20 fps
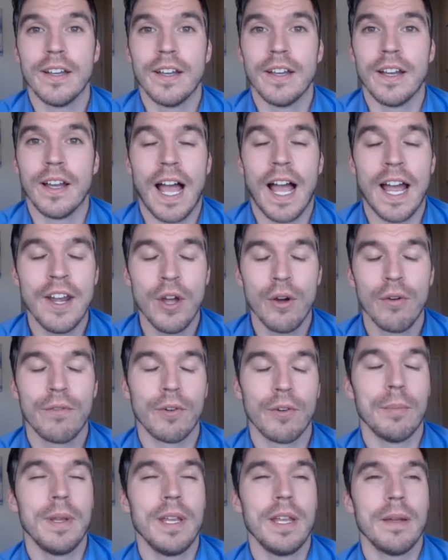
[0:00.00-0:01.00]
I know for
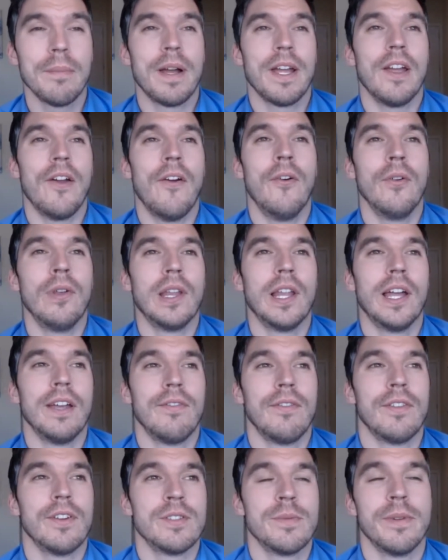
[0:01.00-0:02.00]
me in my own life,
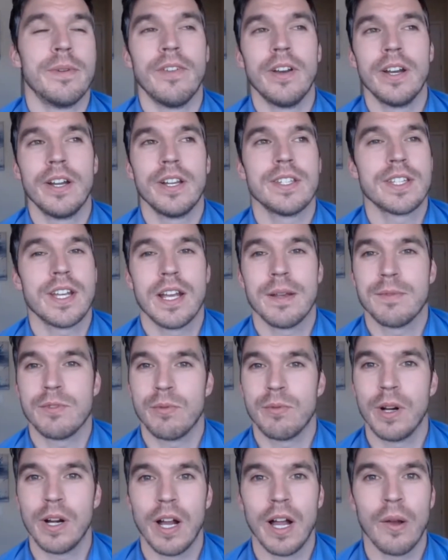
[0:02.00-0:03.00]
there's been various times
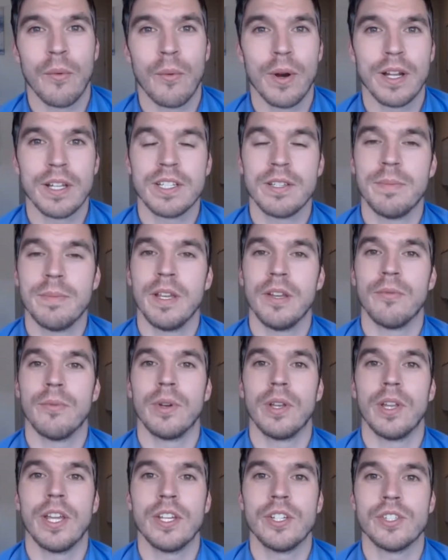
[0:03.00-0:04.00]
where I wanted to be in
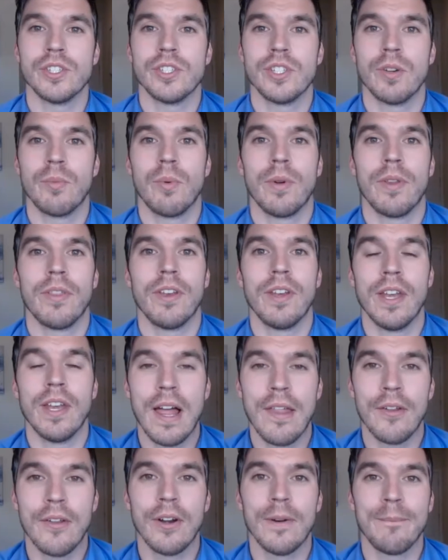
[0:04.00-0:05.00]
relationship with
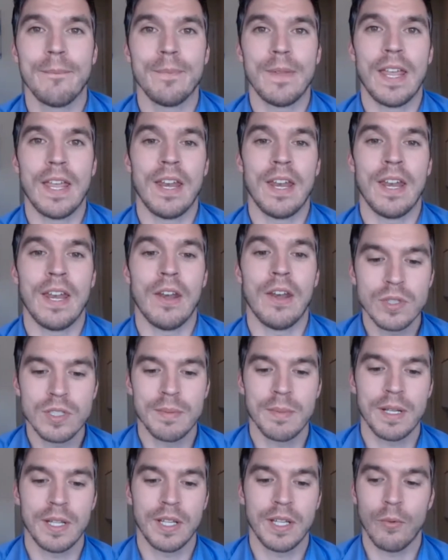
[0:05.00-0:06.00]
another, and
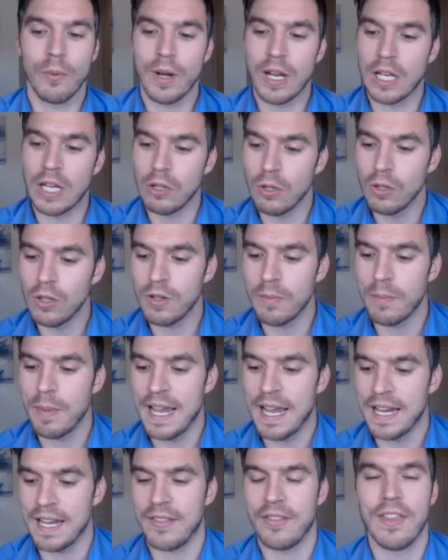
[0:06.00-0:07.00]
ultimately when I look
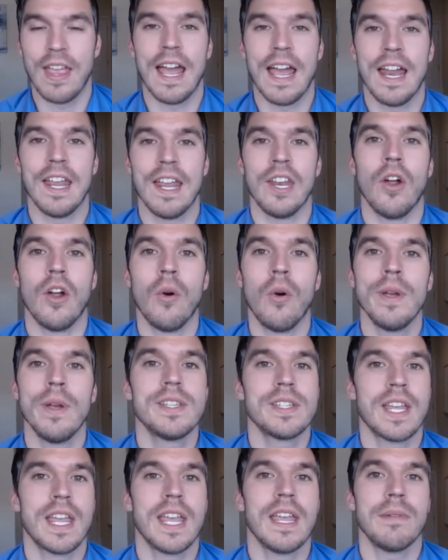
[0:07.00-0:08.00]
back at that, it always
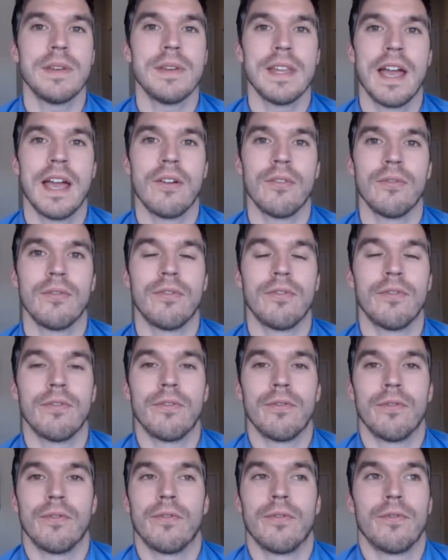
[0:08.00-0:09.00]
came down
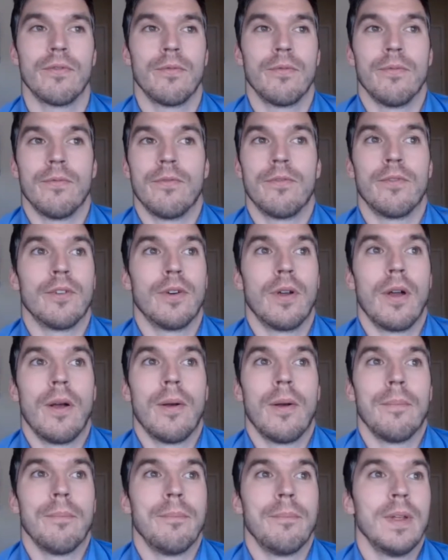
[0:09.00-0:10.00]

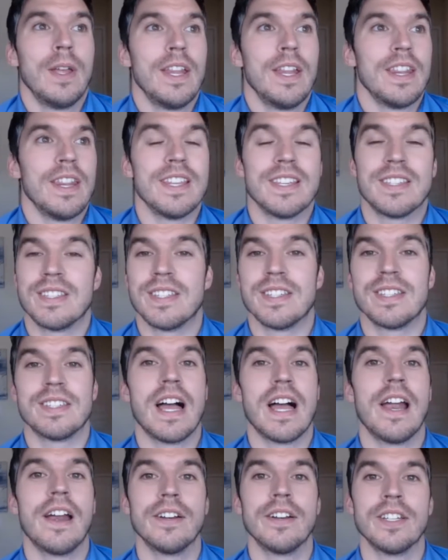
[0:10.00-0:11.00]
from this
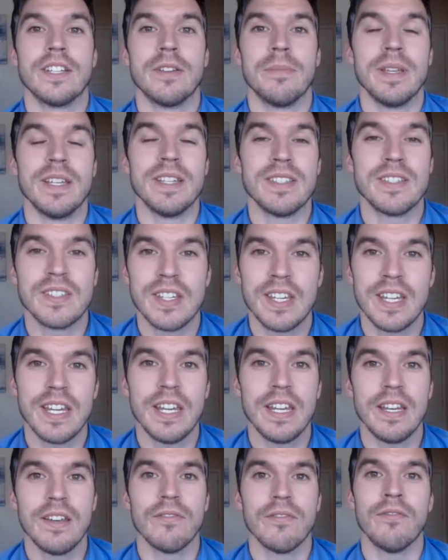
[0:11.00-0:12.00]
desire to be
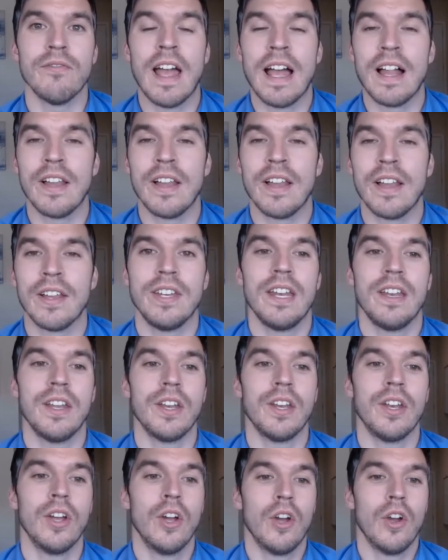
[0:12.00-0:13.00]
seen, validated,
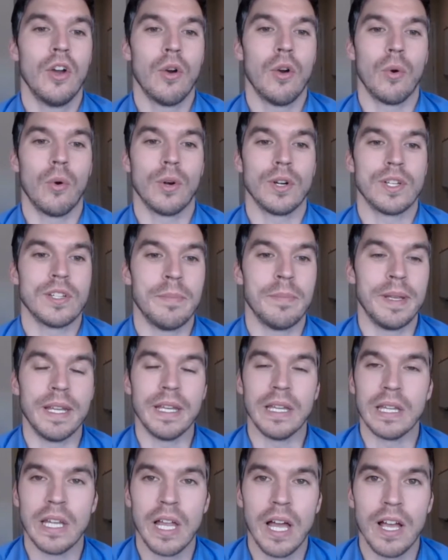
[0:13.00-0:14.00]
or to be
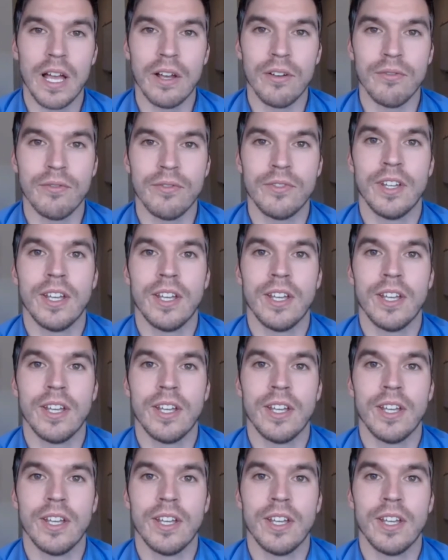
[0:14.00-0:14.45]
loved.